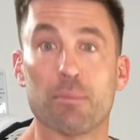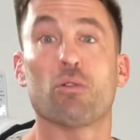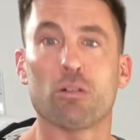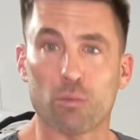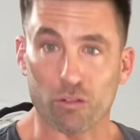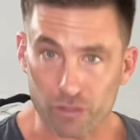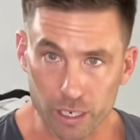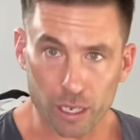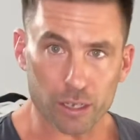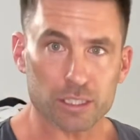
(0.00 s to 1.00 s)
more and more
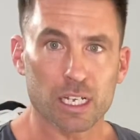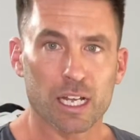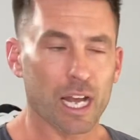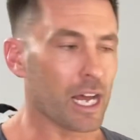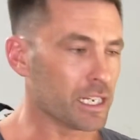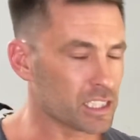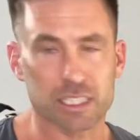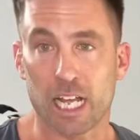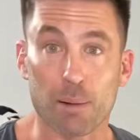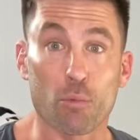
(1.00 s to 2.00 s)
videos and just
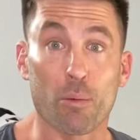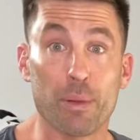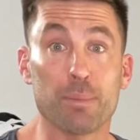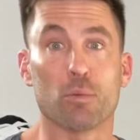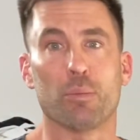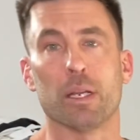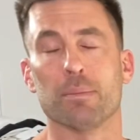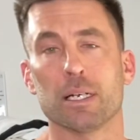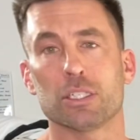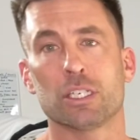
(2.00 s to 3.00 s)
help more people pretty
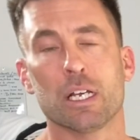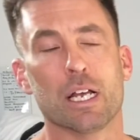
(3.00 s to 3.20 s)
much.